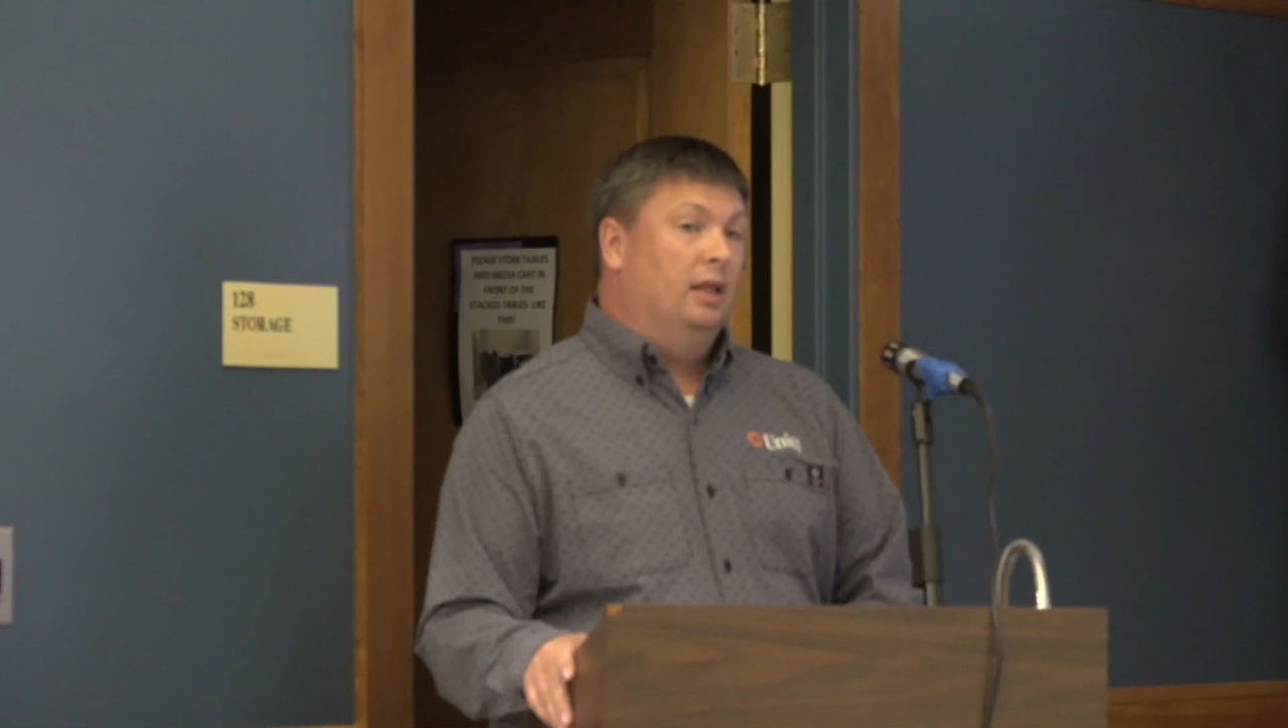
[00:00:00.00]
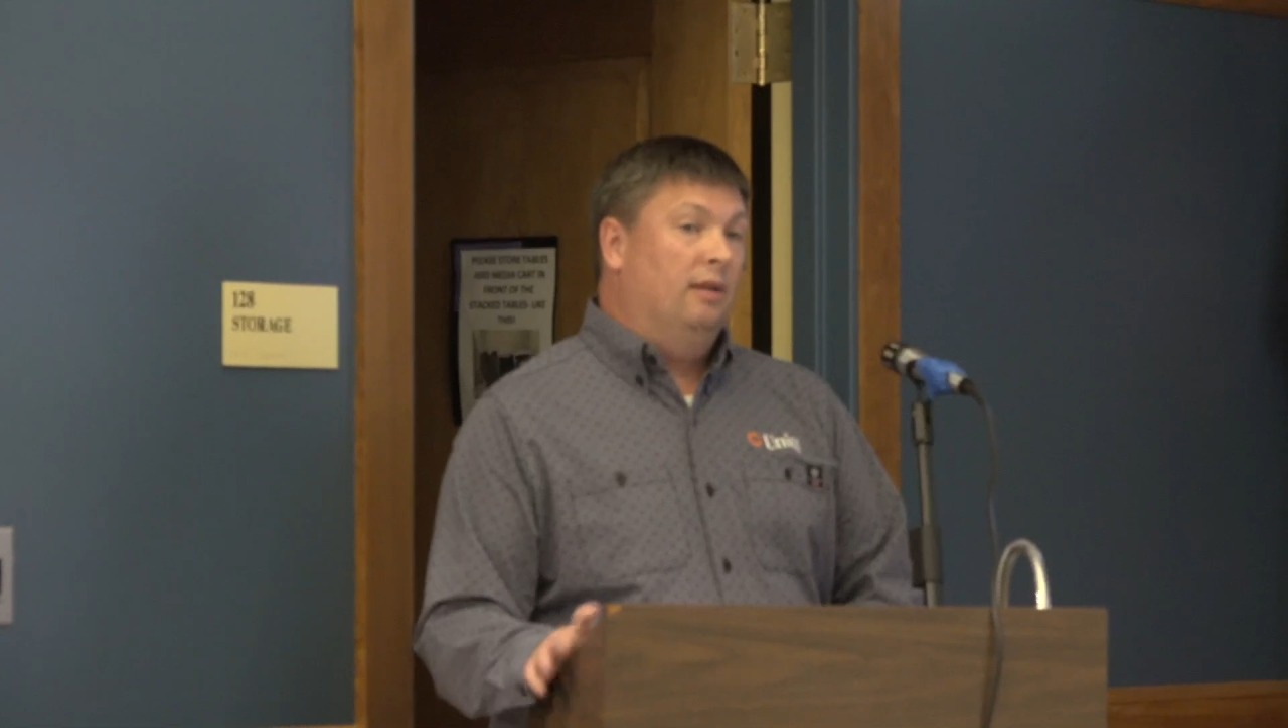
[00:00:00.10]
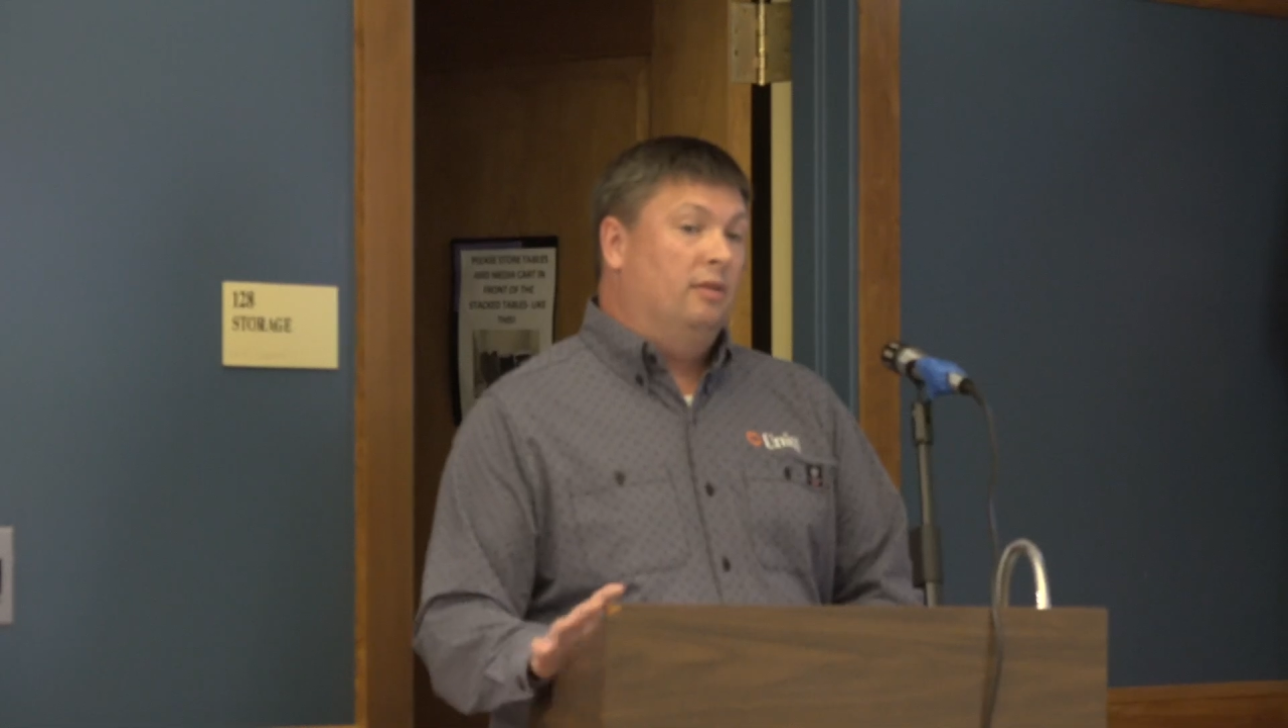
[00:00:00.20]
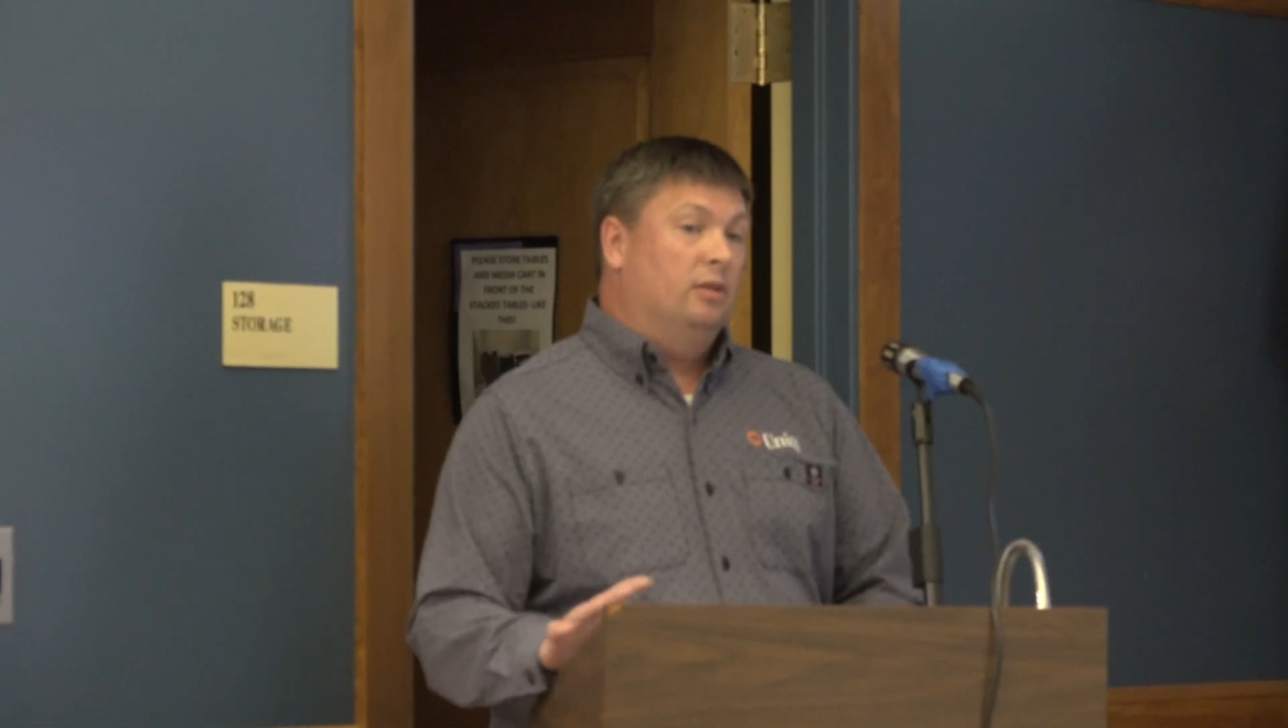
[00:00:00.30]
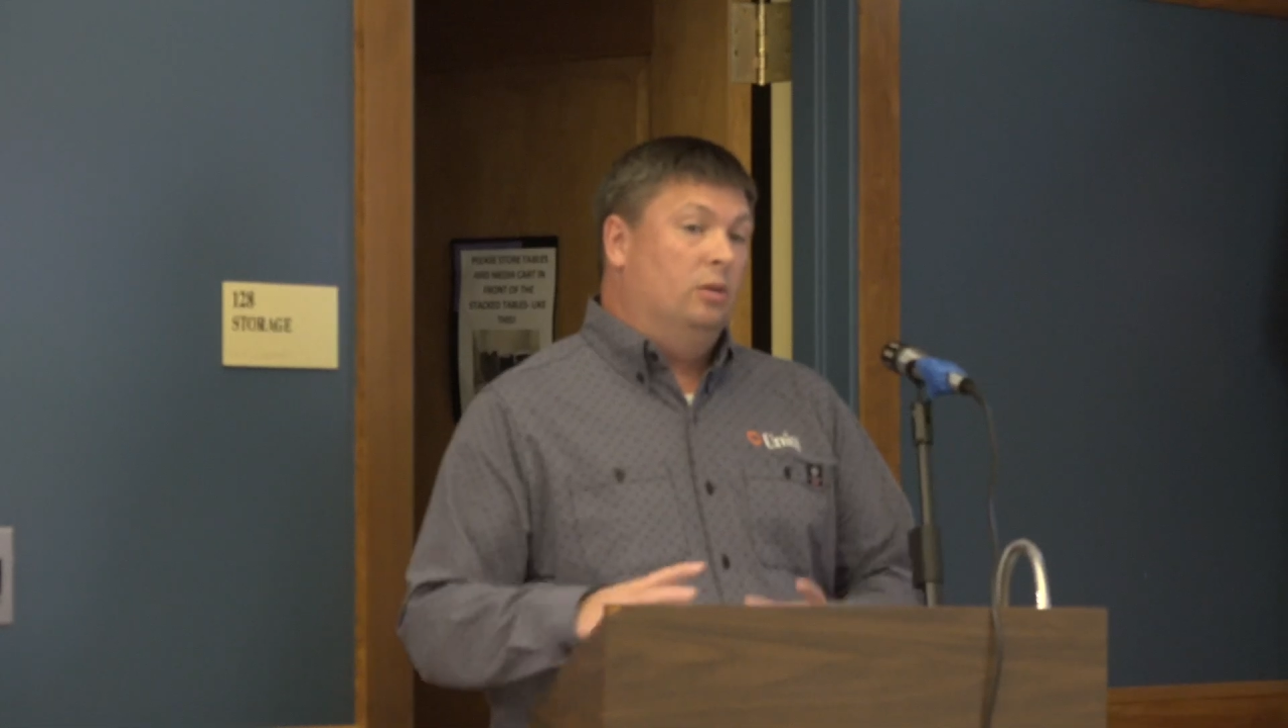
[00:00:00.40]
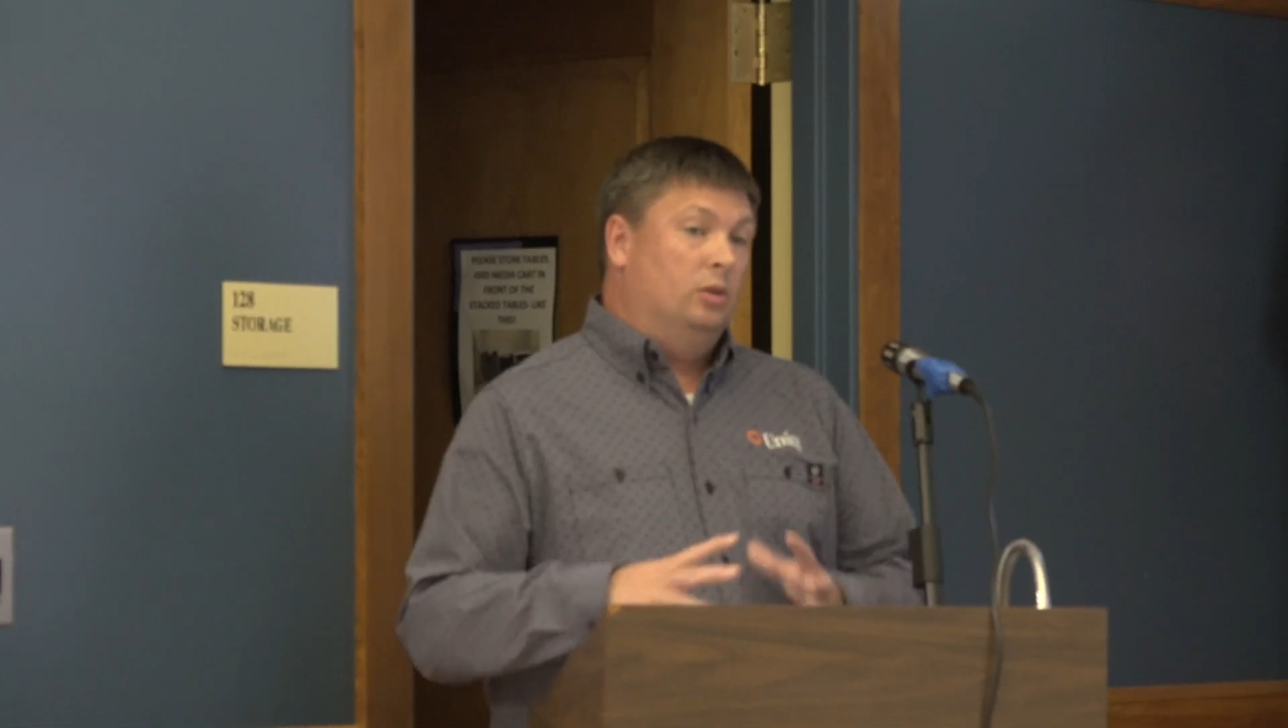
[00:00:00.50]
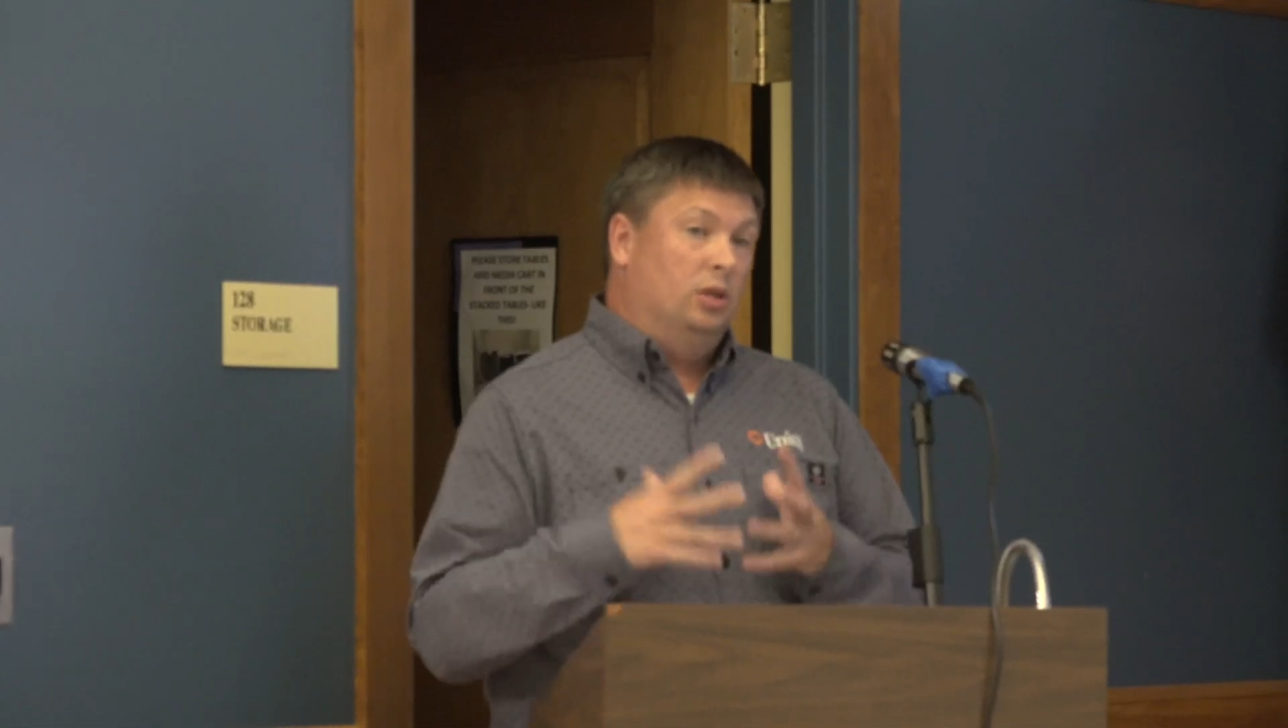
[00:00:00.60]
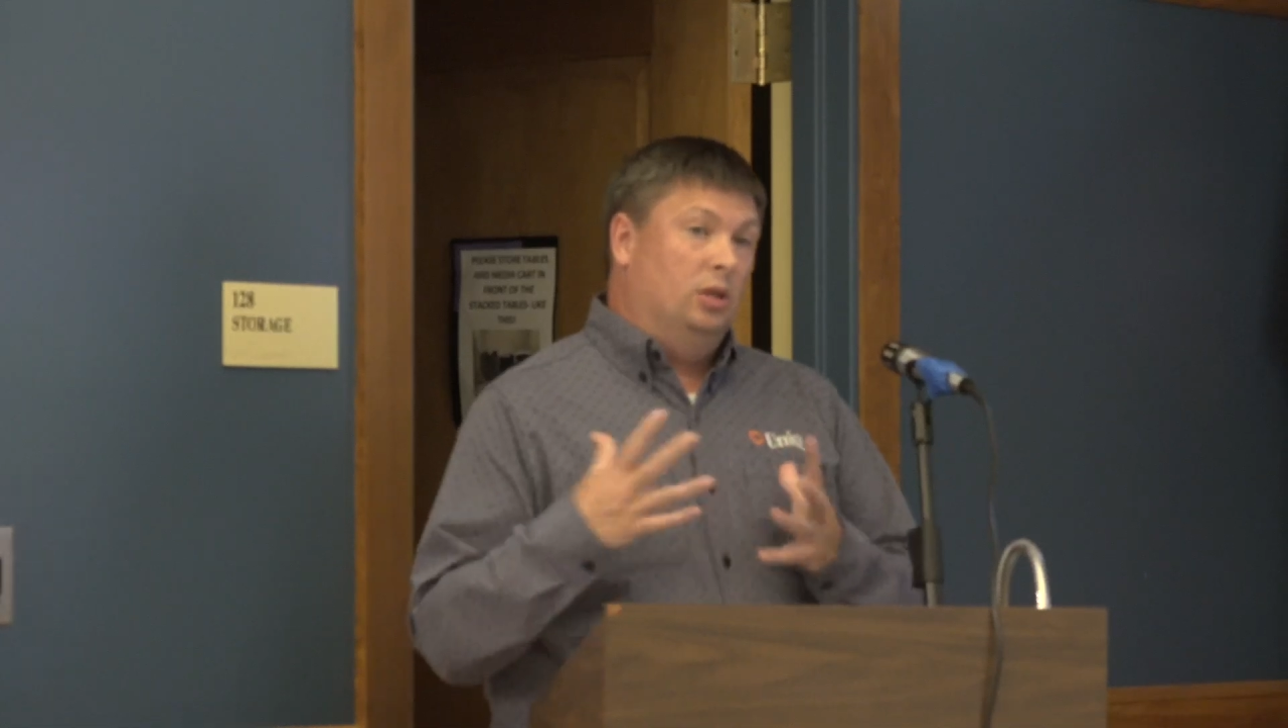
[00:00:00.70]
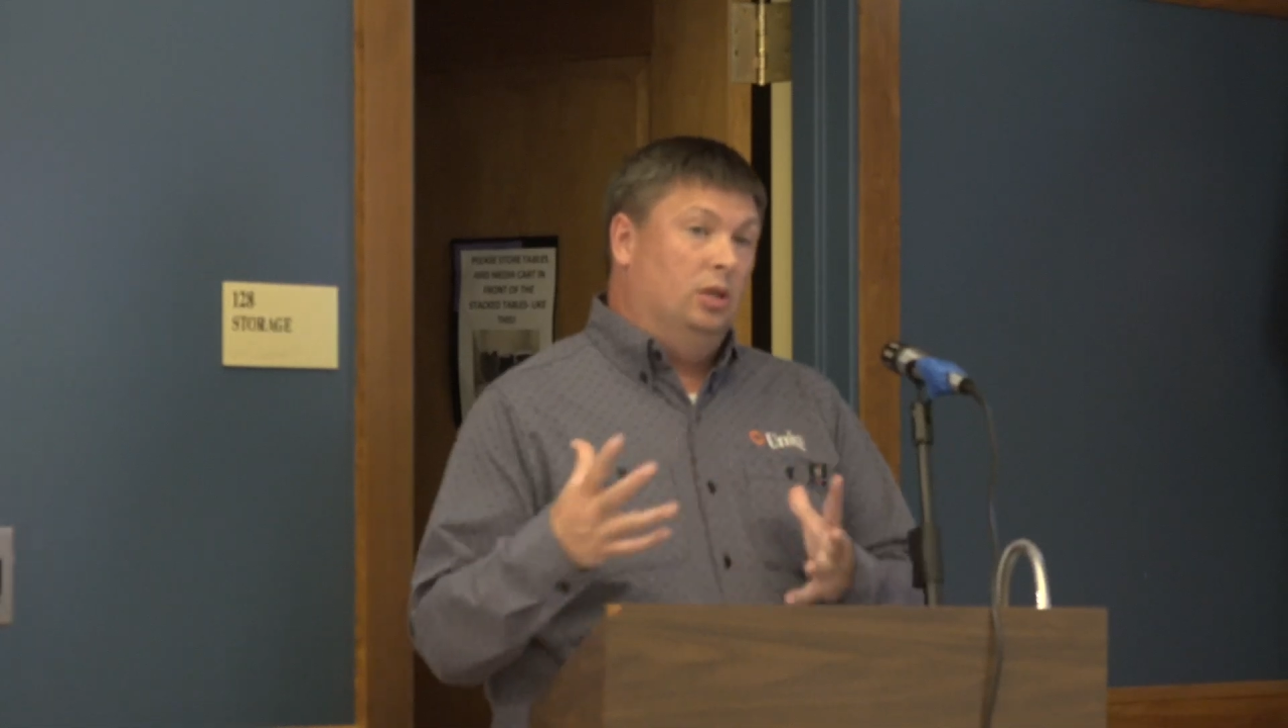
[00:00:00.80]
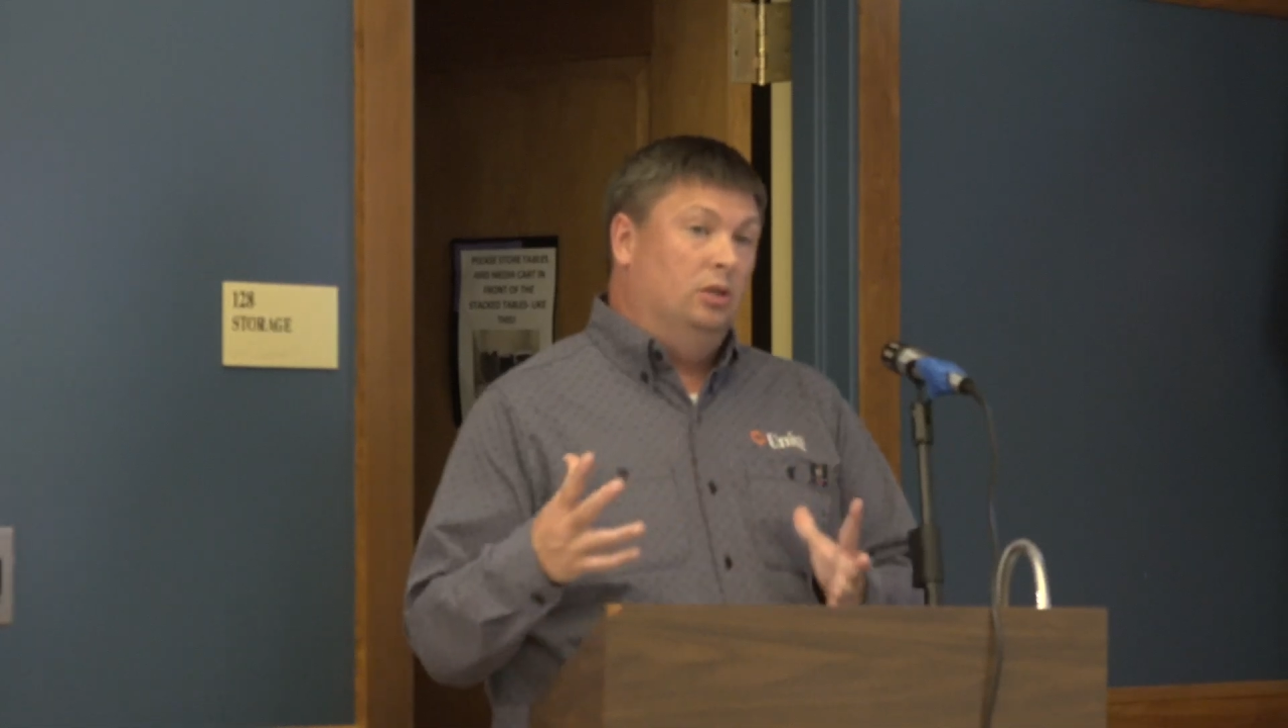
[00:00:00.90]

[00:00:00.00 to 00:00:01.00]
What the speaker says: level, those are